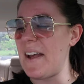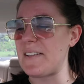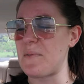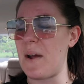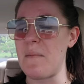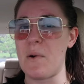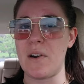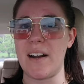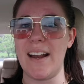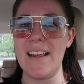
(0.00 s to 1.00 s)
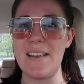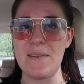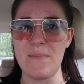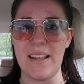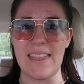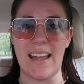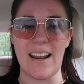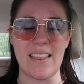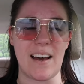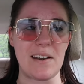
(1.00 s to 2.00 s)
It's way more humid
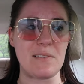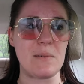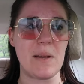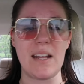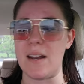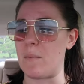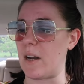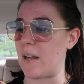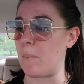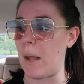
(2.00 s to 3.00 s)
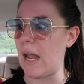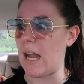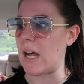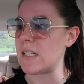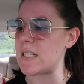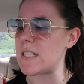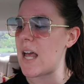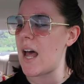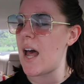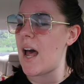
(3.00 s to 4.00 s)
than I thought it would be, and I'm wearing pants
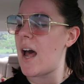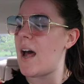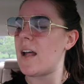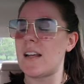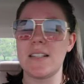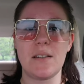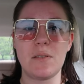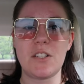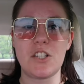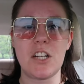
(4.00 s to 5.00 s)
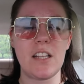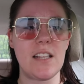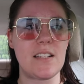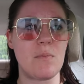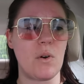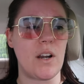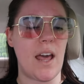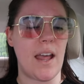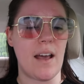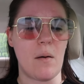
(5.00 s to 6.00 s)
because it was chilly this
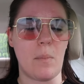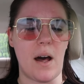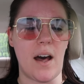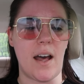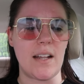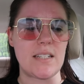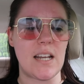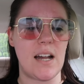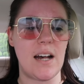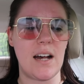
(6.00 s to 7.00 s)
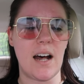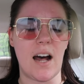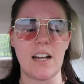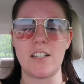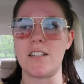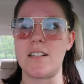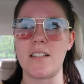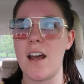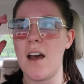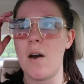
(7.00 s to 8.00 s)
morning, but I
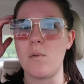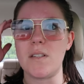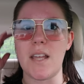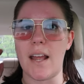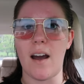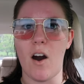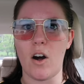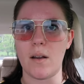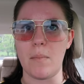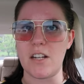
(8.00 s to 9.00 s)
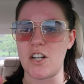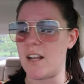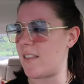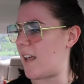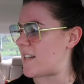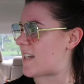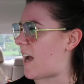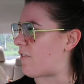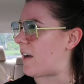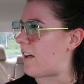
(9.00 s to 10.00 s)
just was like on a mission, like to
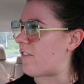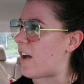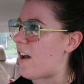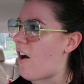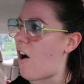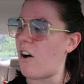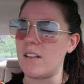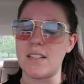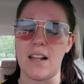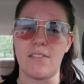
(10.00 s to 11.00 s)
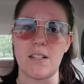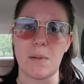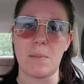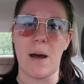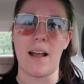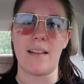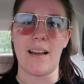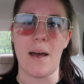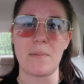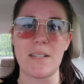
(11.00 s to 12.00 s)
get rid of all the stuff that's been
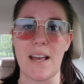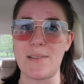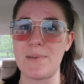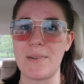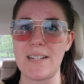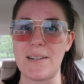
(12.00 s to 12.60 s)
piling up. So that's what we're